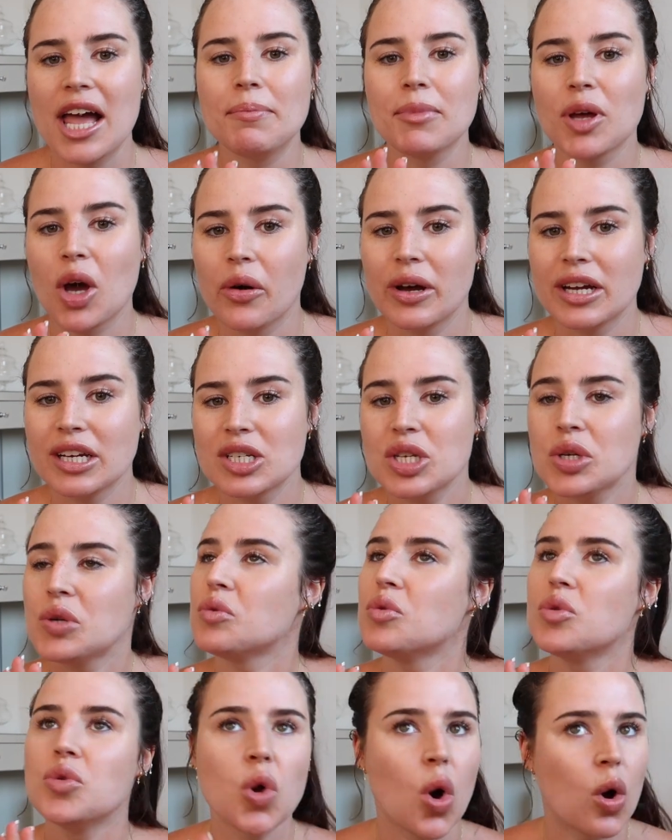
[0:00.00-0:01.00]
am going to
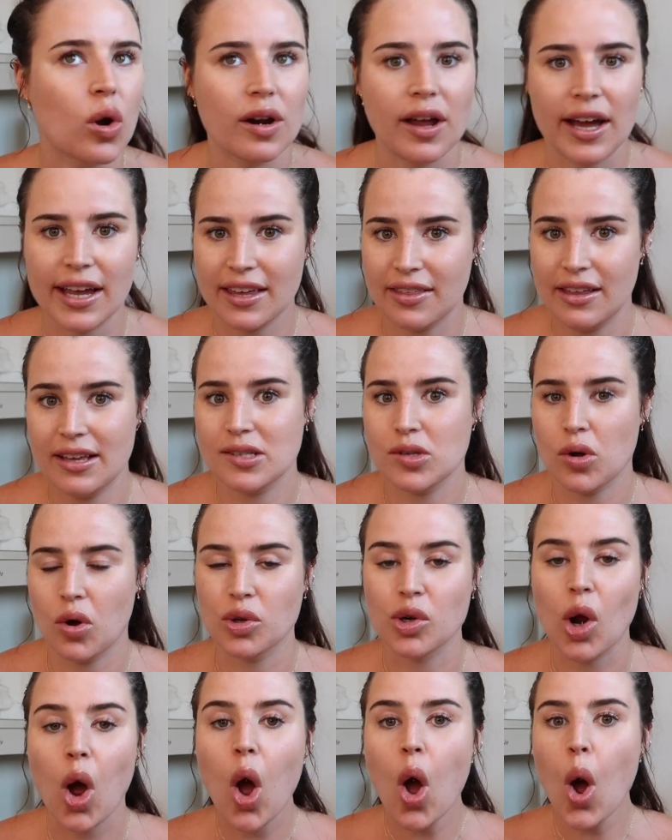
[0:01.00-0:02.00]
not like this
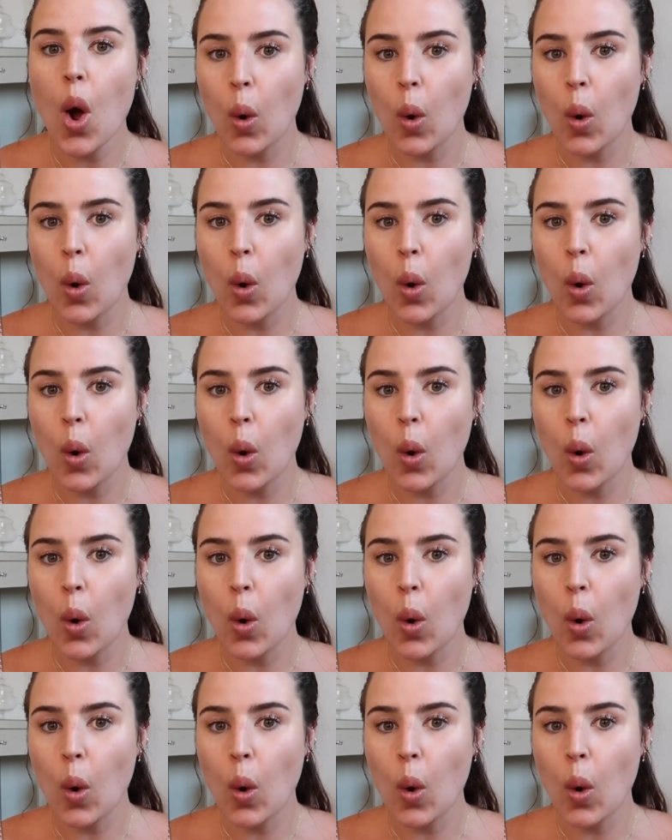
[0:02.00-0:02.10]
on